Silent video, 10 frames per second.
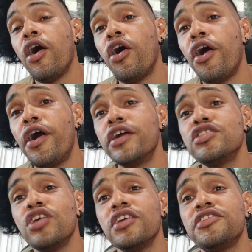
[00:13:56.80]
or
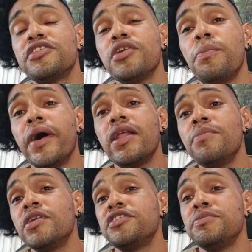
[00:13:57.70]
just to buy
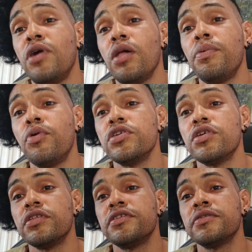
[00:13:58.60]
them in small portions.